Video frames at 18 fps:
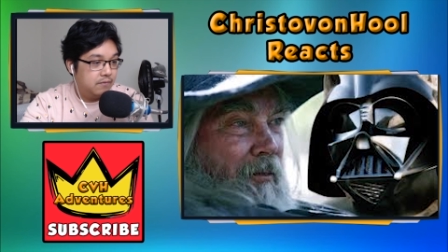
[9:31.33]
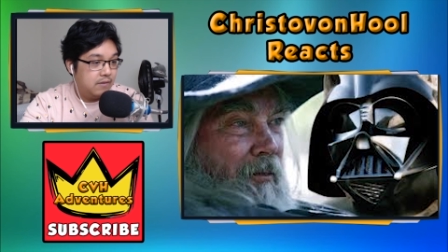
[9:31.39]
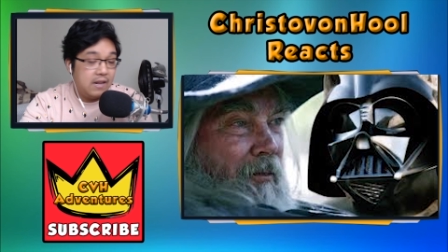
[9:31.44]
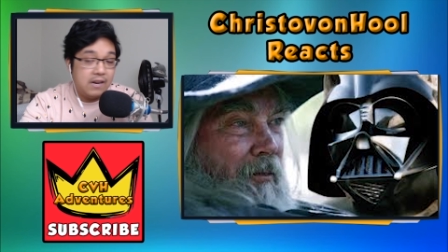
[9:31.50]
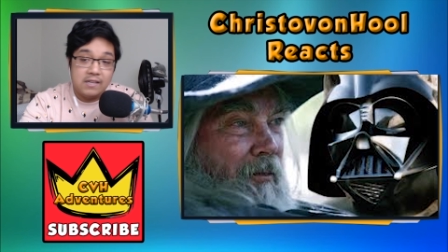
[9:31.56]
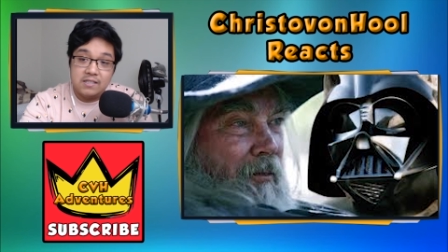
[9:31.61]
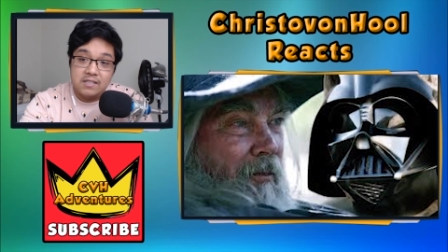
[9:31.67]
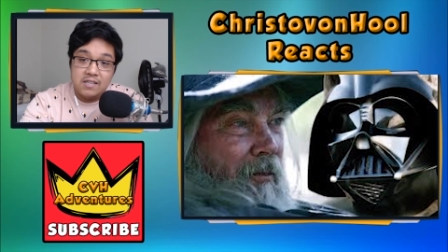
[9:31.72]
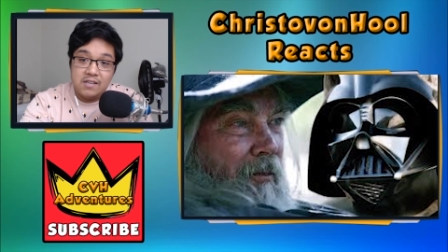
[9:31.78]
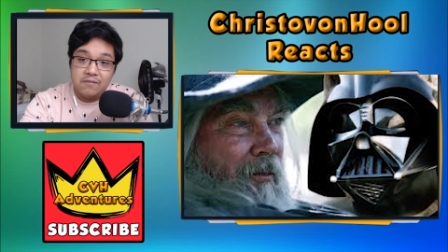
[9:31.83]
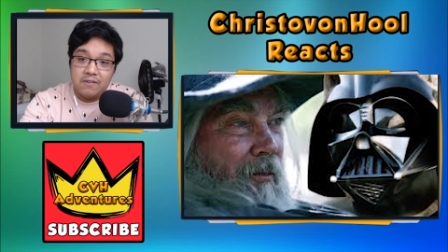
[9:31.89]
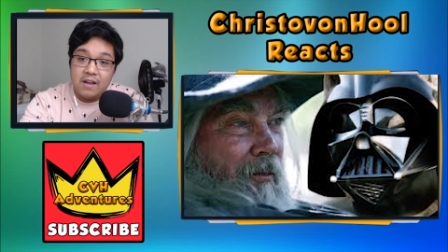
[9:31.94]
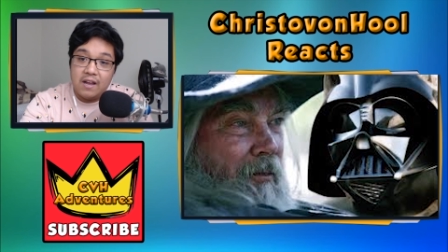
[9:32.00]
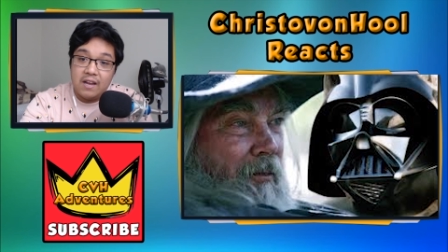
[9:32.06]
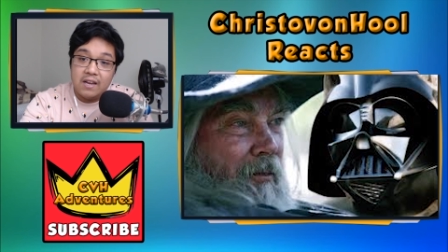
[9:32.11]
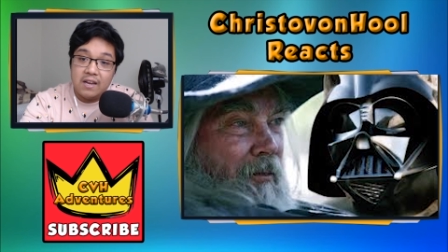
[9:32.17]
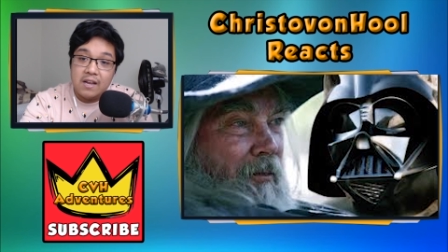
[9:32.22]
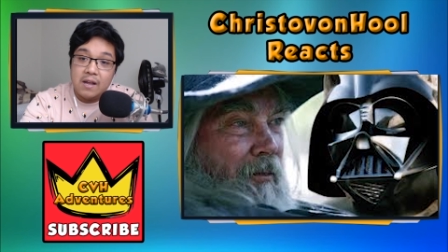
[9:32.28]
And let's see if
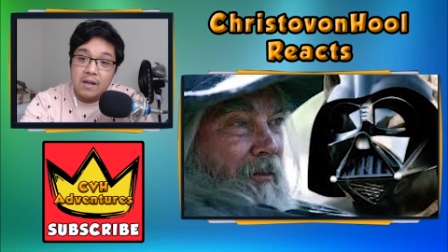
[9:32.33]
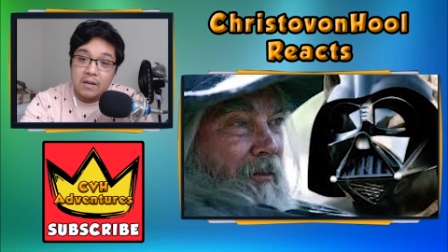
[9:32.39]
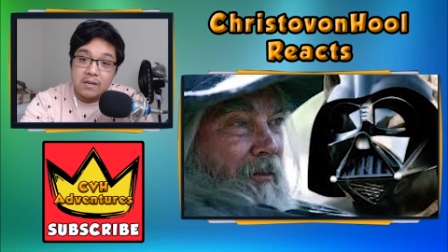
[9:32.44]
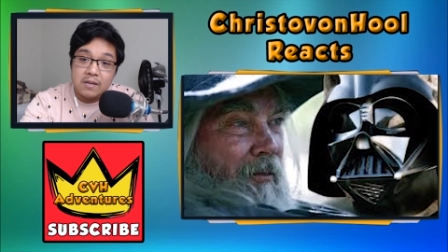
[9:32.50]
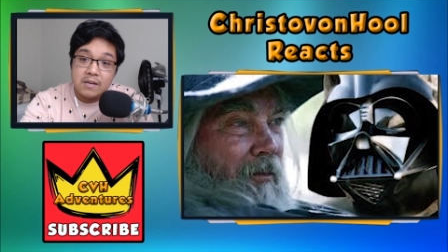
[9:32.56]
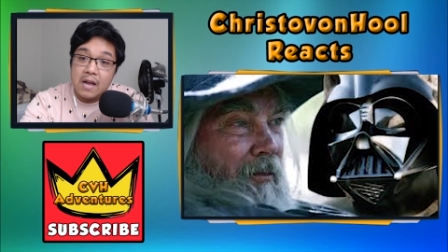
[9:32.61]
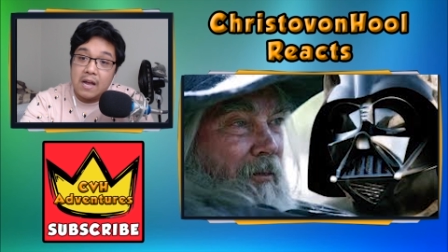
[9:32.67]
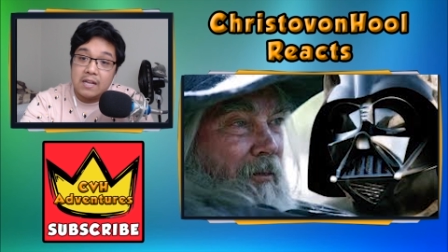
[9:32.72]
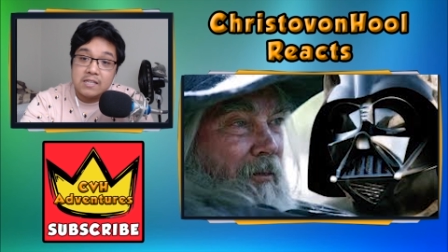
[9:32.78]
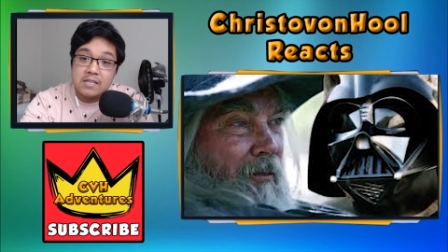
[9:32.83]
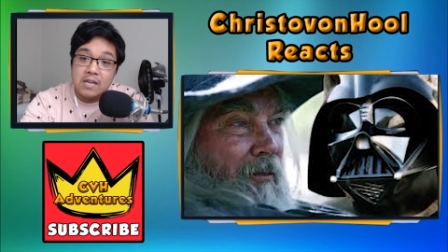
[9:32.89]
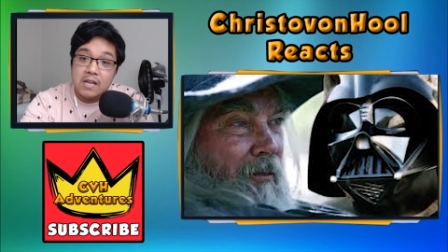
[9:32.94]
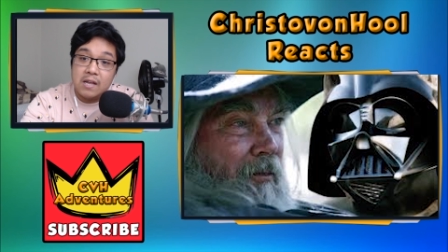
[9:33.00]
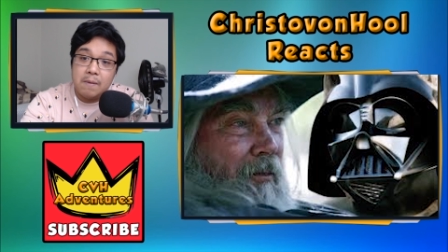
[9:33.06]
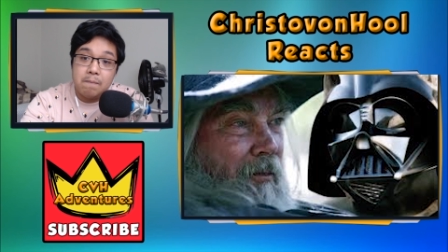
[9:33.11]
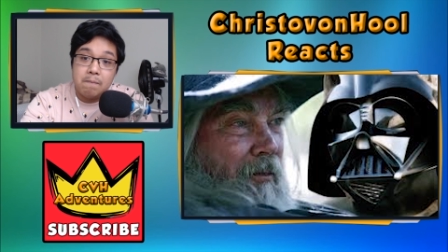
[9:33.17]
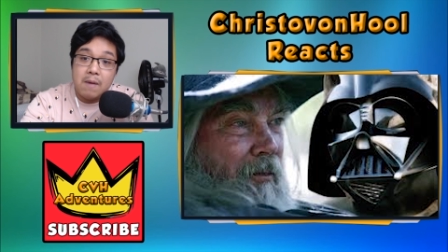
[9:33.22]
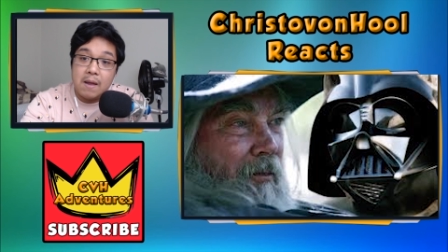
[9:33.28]
I got
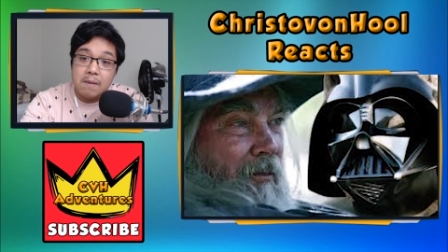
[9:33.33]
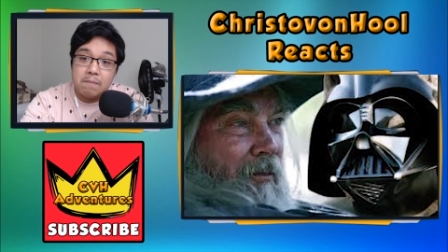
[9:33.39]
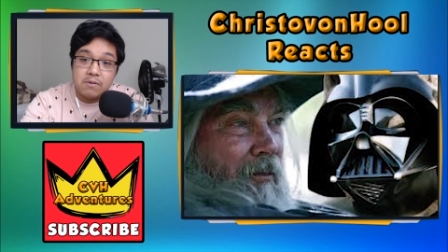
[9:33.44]
my